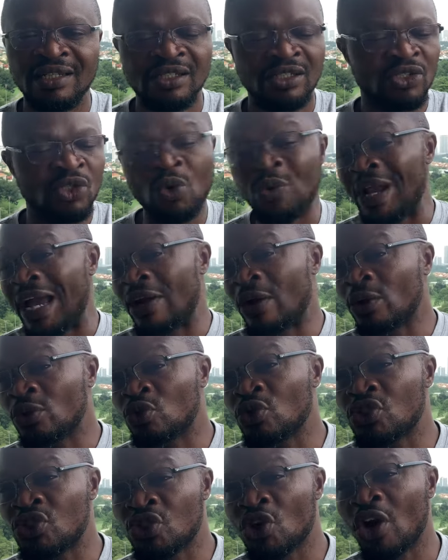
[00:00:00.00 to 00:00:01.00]
So we are not
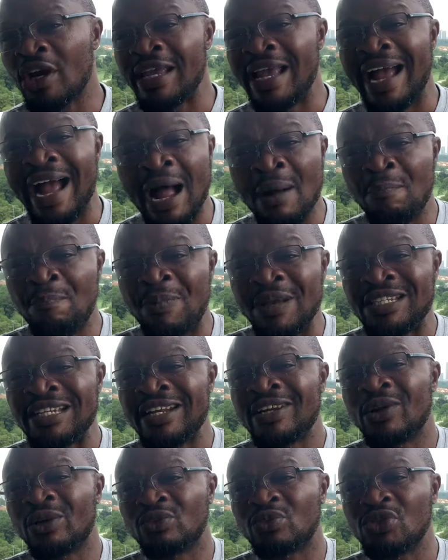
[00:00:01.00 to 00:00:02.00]
too sure yet. I'm
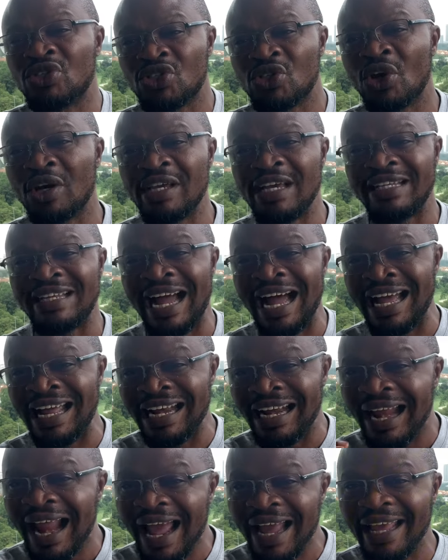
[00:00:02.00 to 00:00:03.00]
personally not too sure yet. I
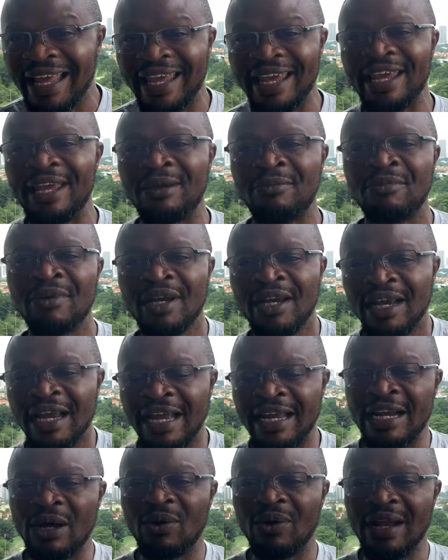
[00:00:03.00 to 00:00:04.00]
like him,
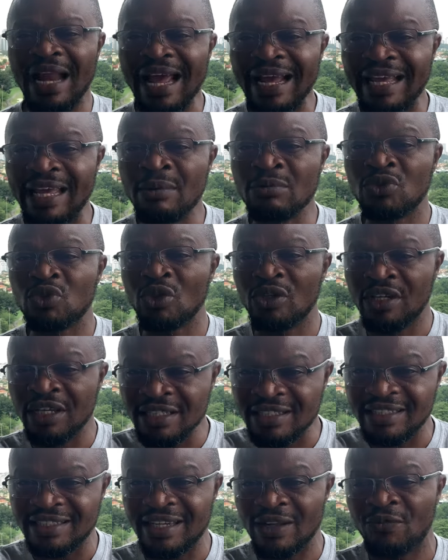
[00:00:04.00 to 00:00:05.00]
and I would like him to
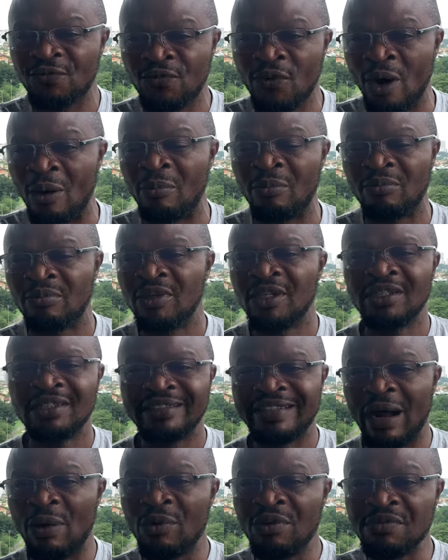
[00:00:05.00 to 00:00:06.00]
hit the form
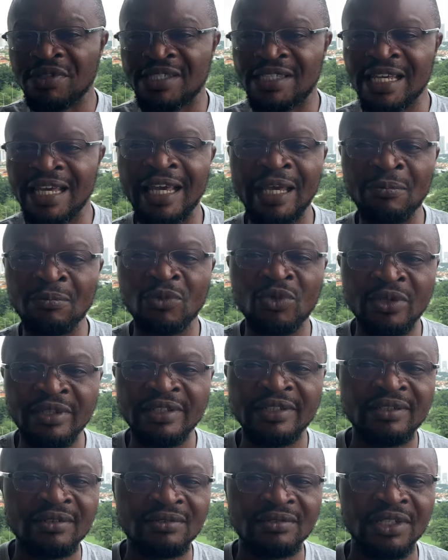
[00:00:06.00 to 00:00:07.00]
that we see him,
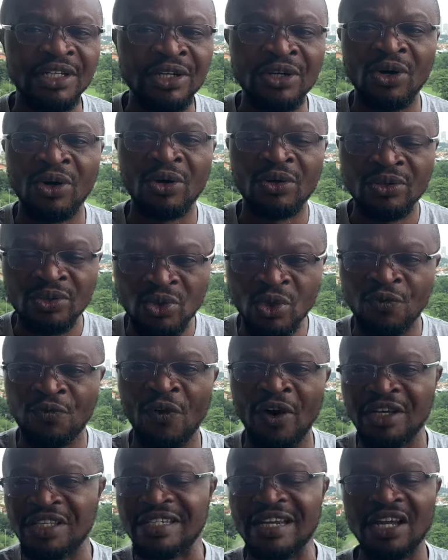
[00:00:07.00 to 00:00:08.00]
you know, do
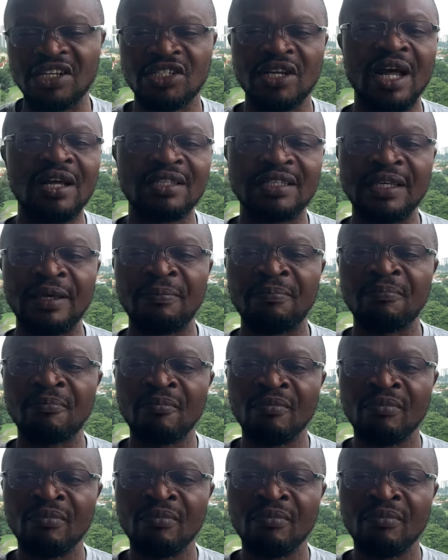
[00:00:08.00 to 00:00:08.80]
for his national team.